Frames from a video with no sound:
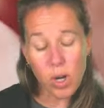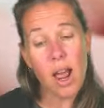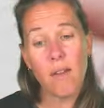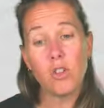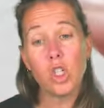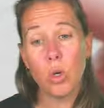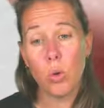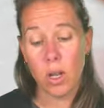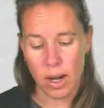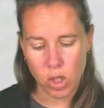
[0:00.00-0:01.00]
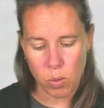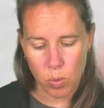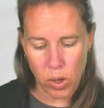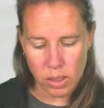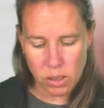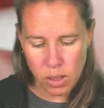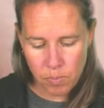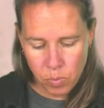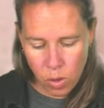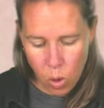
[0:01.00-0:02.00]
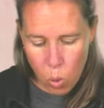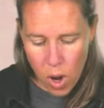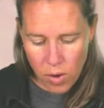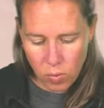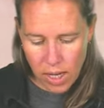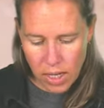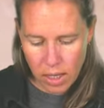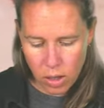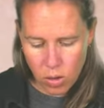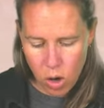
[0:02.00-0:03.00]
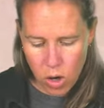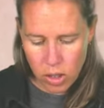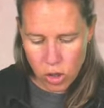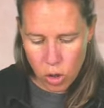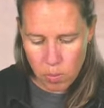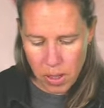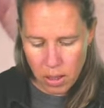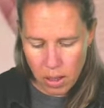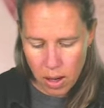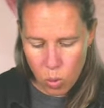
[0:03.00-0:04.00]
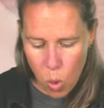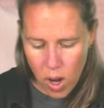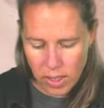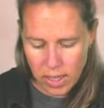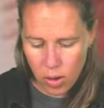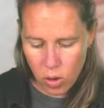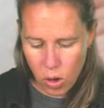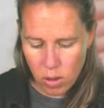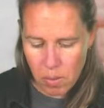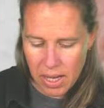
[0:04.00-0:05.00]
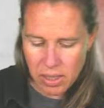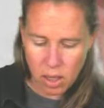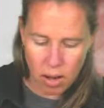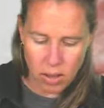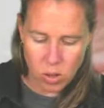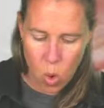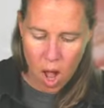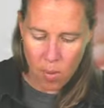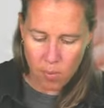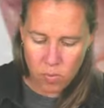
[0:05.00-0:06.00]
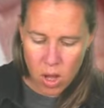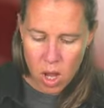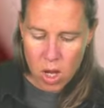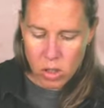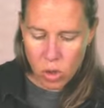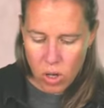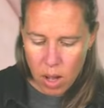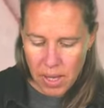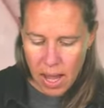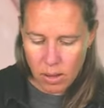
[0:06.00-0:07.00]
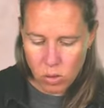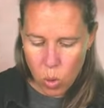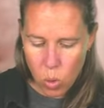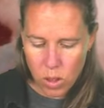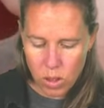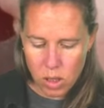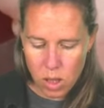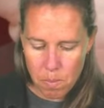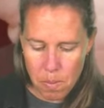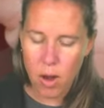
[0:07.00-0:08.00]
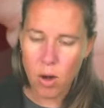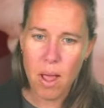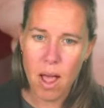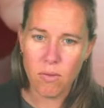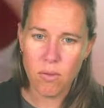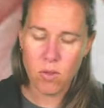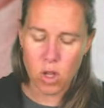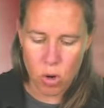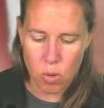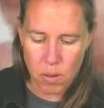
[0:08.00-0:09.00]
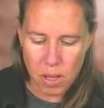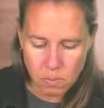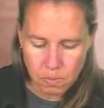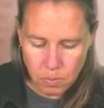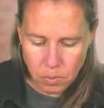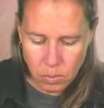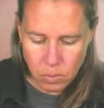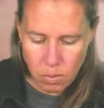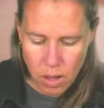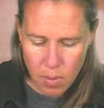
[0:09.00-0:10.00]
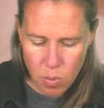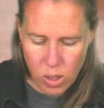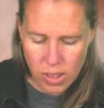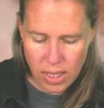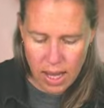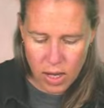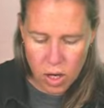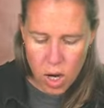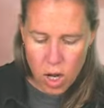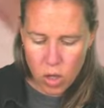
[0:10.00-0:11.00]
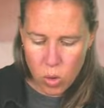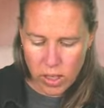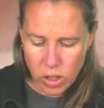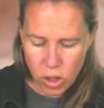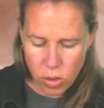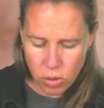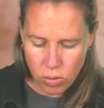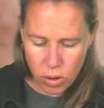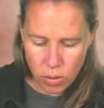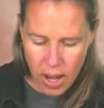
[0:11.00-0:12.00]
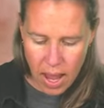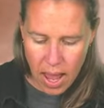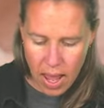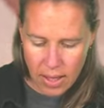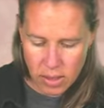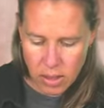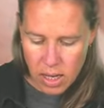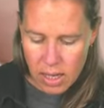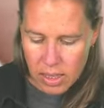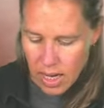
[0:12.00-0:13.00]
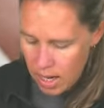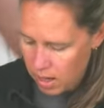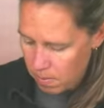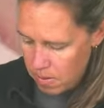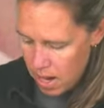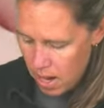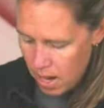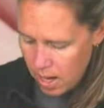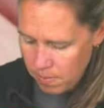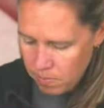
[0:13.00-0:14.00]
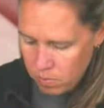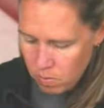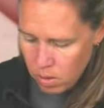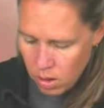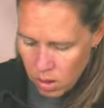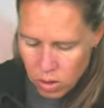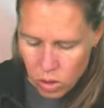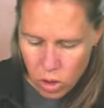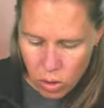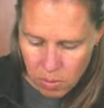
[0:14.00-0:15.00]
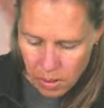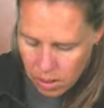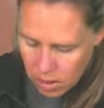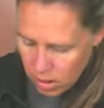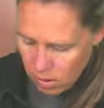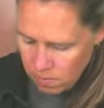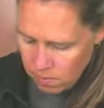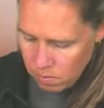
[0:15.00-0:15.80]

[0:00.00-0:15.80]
going to have two connection points, one right here on our dome bead and one down on the baseline as well. So coming out towards the bottom half of the dome bead, I'm once again going to go through and take my dome bead here